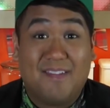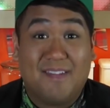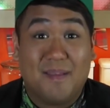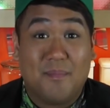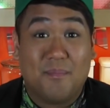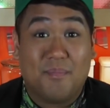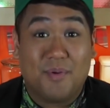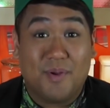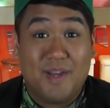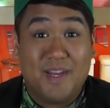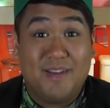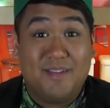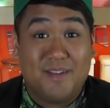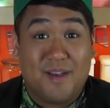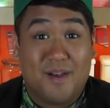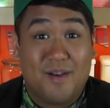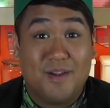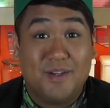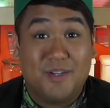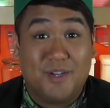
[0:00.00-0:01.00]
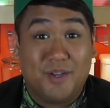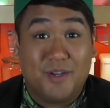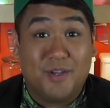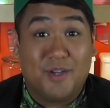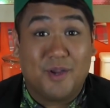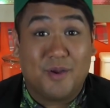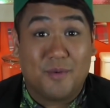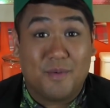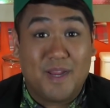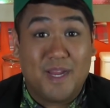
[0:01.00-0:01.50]
some pretty darn good
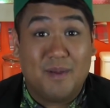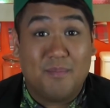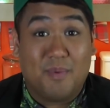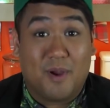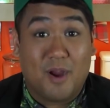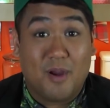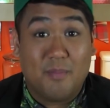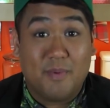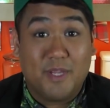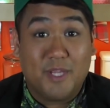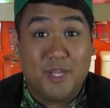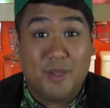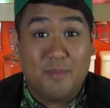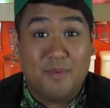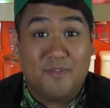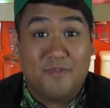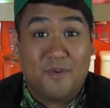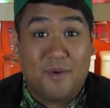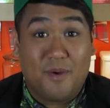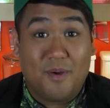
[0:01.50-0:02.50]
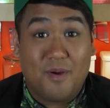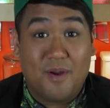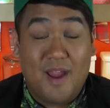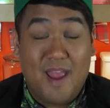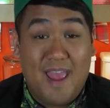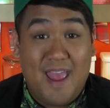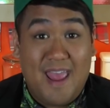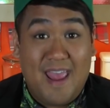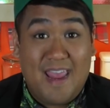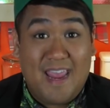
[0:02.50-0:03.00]
Korean barbecue
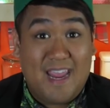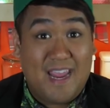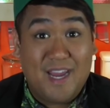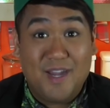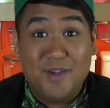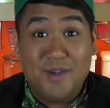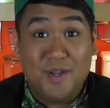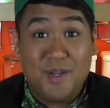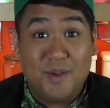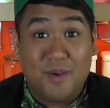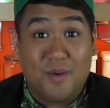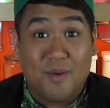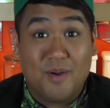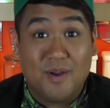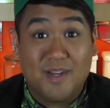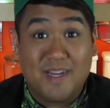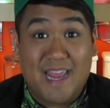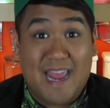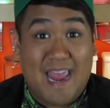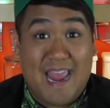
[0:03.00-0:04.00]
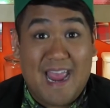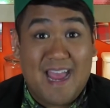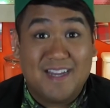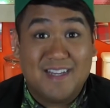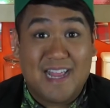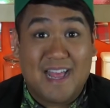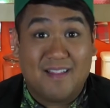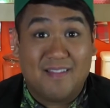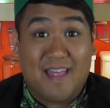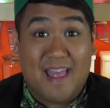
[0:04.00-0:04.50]
before in New York
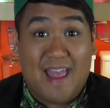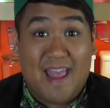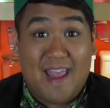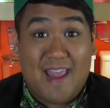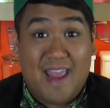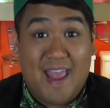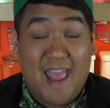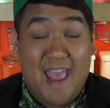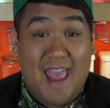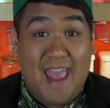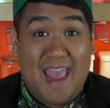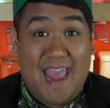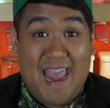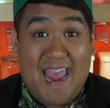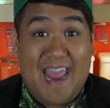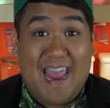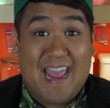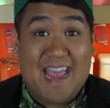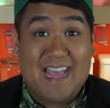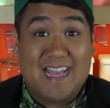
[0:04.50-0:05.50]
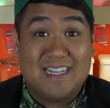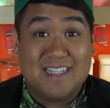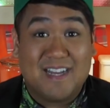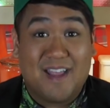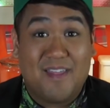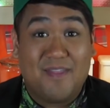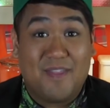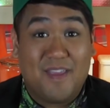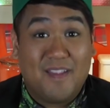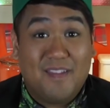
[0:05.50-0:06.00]
and LA.
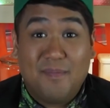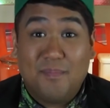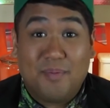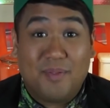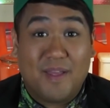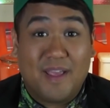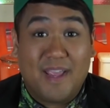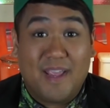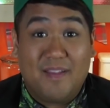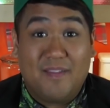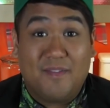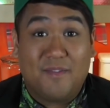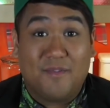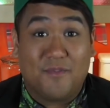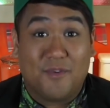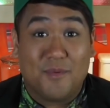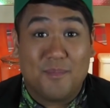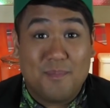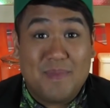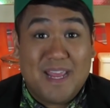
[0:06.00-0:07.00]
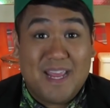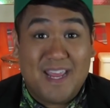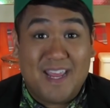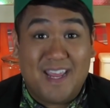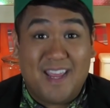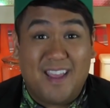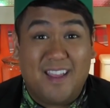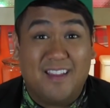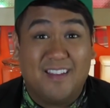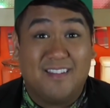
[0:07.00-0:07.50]
And this place, for
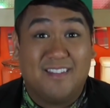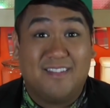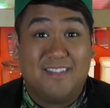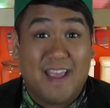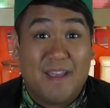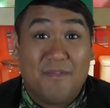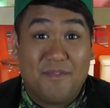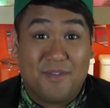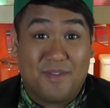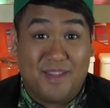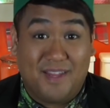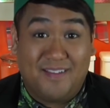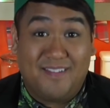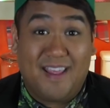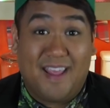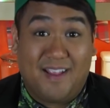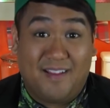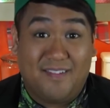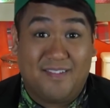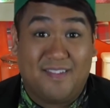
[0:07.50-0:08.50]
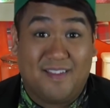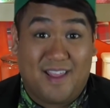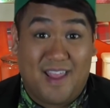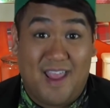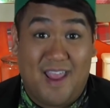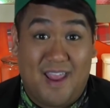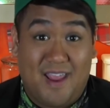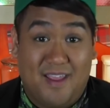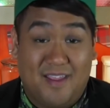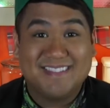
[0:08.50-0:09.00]
me, definitely takes the
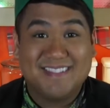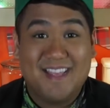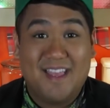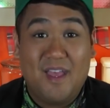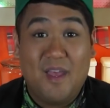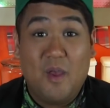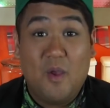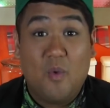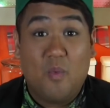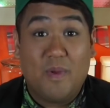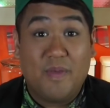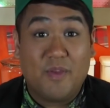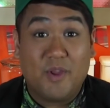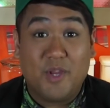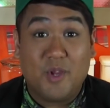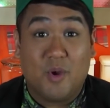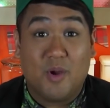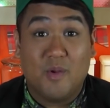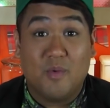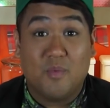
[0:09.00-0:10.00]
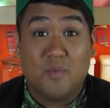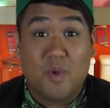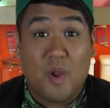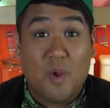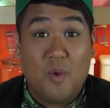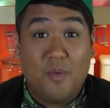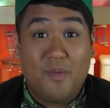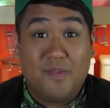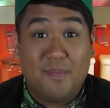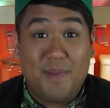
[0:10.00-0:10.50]
cake. Whether you're in
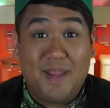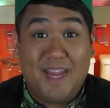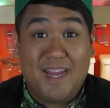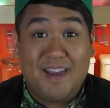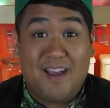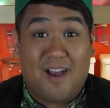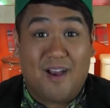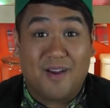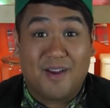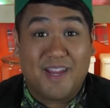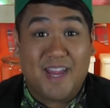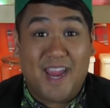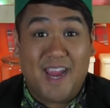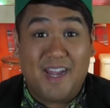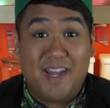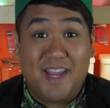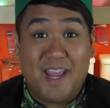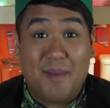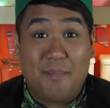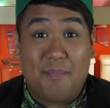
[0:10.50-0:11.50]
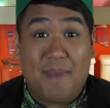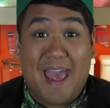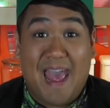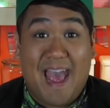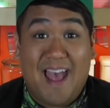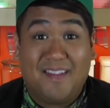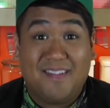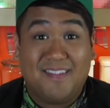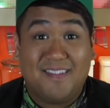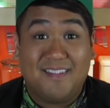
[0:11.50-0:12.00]
Rosemead, Arcadia,
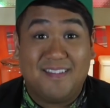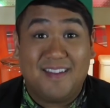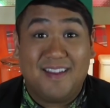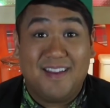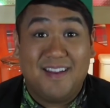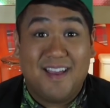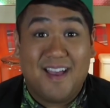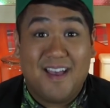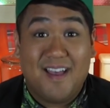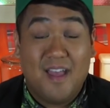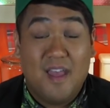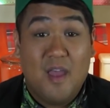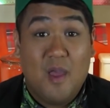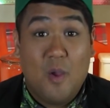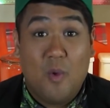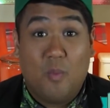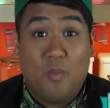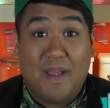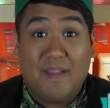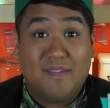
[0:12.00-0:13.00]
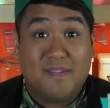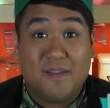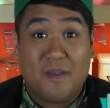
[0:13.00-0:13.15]
Pasadena, West